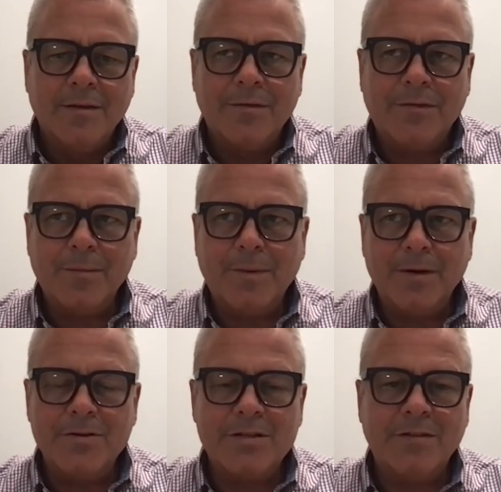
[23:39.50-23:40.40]
some
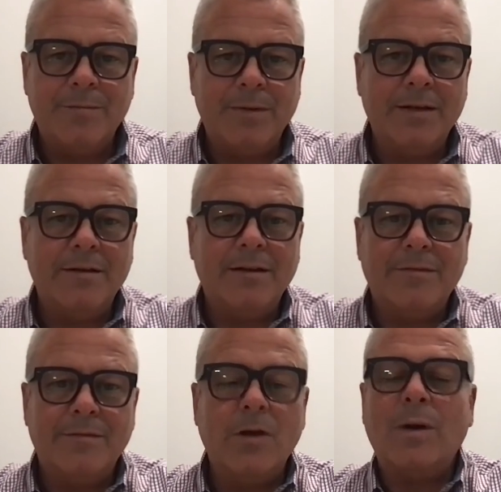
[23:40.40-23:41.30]
partners have been
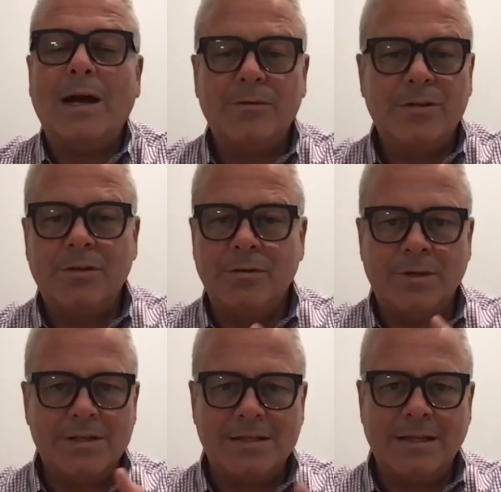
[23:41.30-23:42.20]
have know how to do
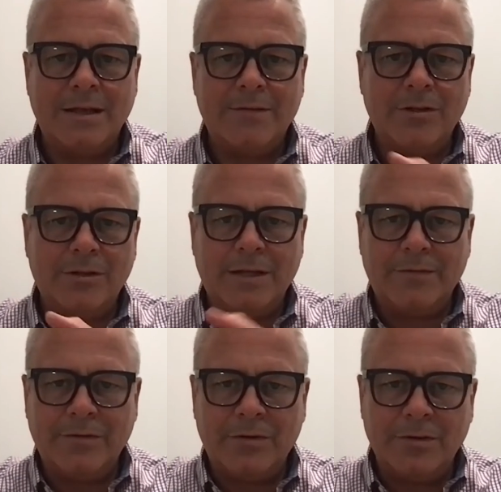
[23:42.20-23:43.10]
this, and they have an, they
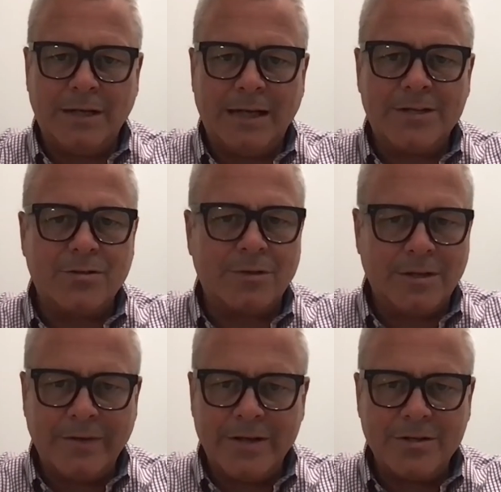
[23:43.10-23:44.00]
have a good external
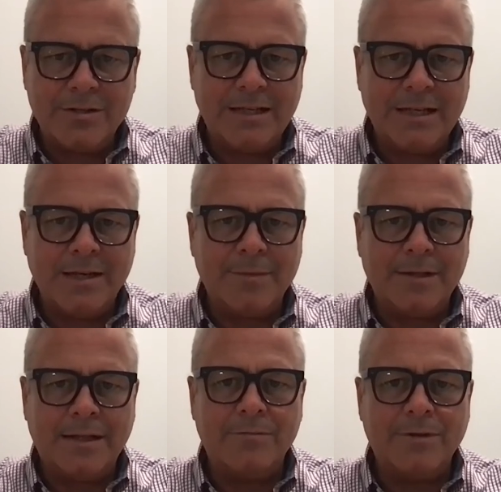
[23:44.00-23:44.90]
innovation team,
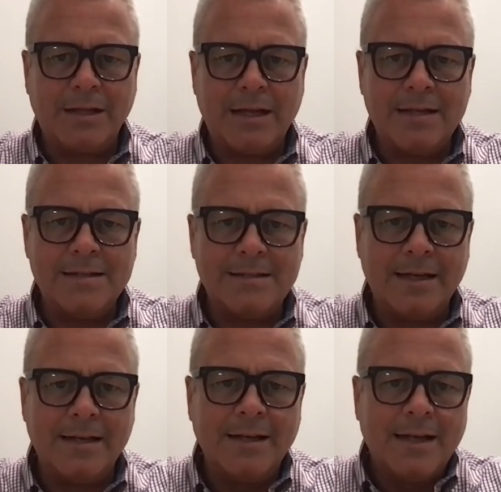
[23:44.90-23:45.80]
and they realize
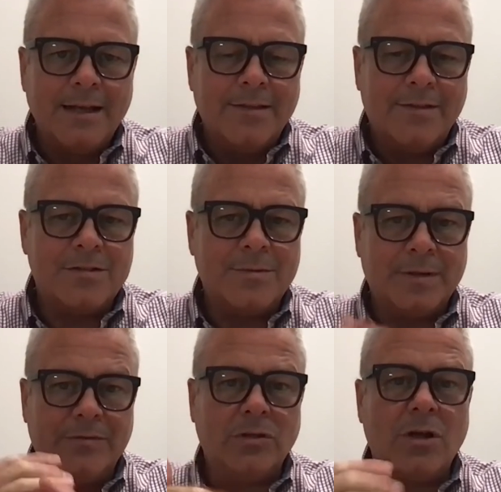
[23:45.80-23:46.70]
that there's a
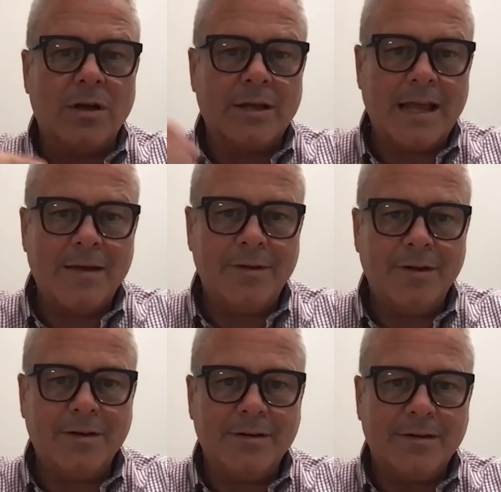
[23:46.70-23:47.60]
bit of a long game
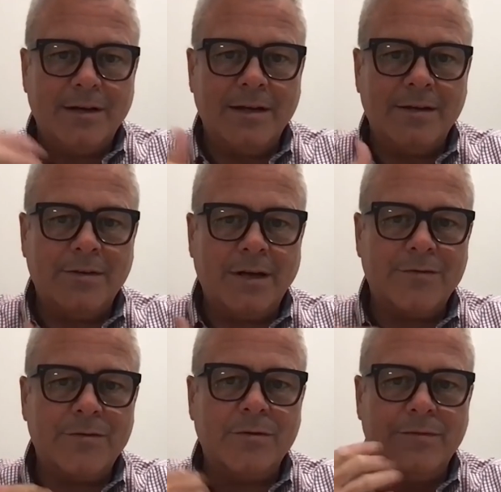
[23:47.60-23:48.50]
here. And you
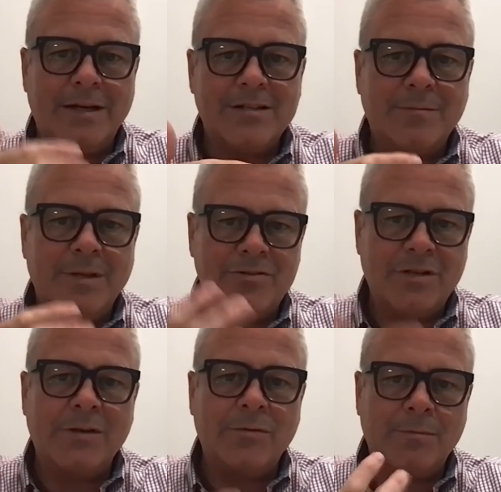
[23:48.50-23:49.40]
have to invest and be a
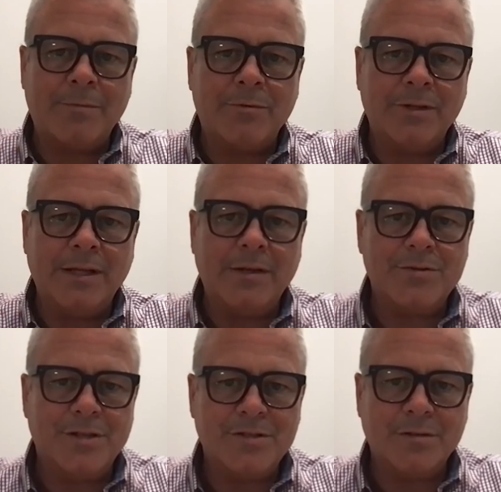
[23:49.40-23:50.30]
genuine member of the
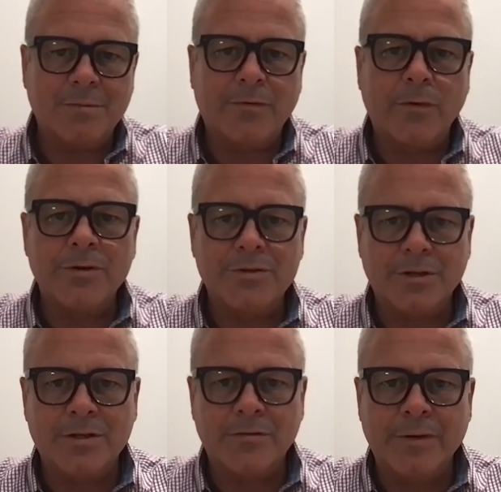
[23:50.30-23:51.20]
ecosystem before you
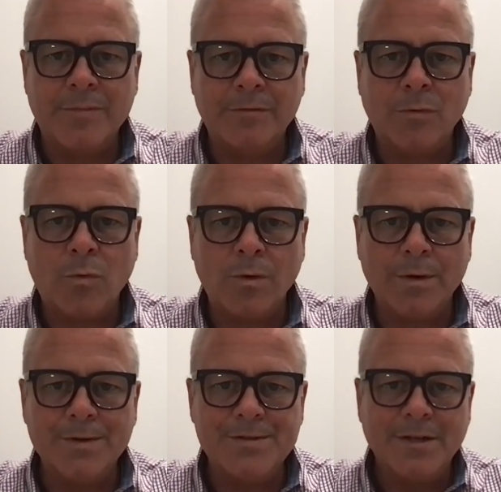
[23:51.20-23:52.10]
start to reap the
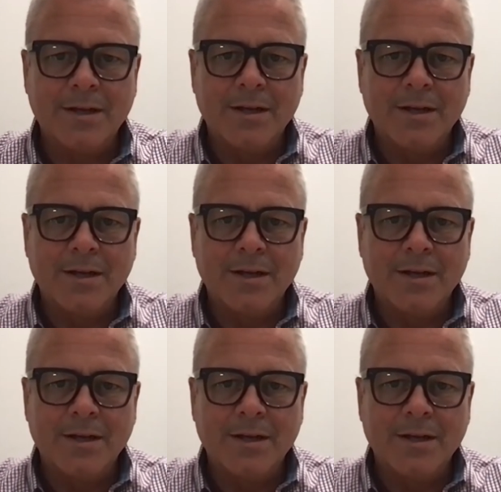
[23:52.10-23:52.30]
rewards.